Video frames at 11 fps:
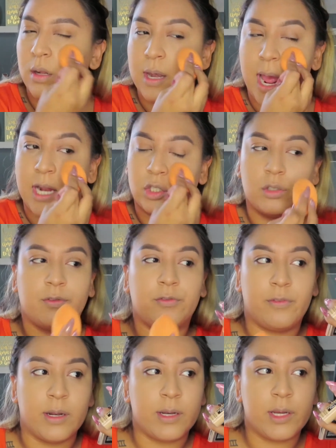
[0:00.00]
natural
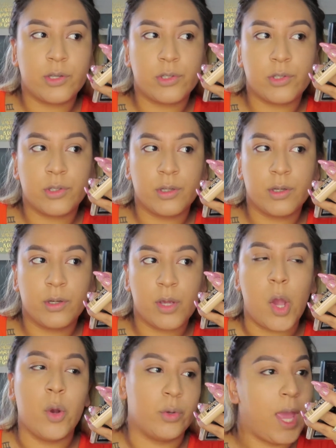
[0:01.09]
finish.
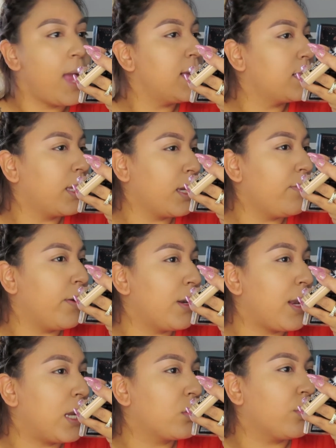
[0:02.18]
Oh yeah, it's like a very
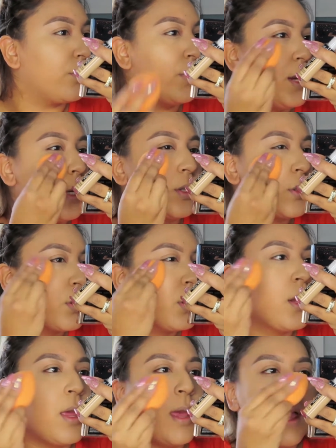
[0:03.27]
natural finish.
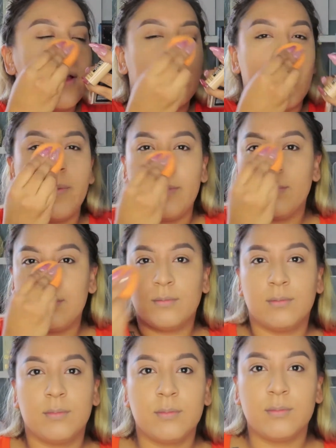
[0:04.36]
From
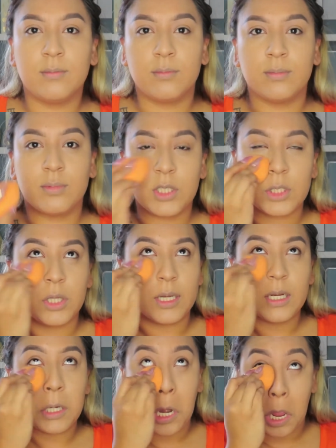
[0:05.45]
just
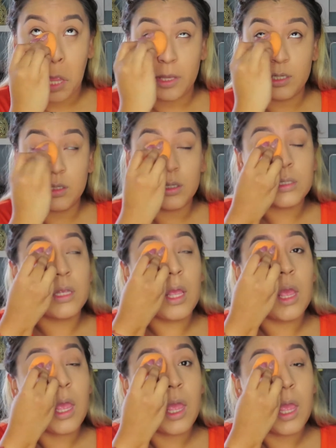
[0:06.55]
looking here, this looks
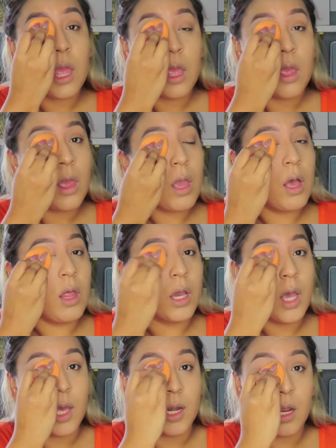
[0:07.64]
hella
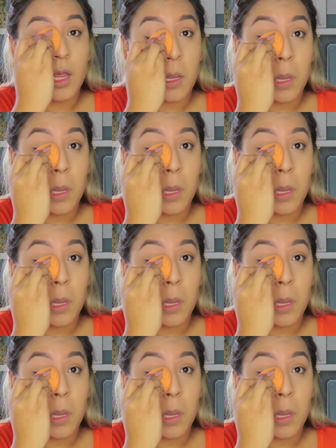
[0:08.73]
good.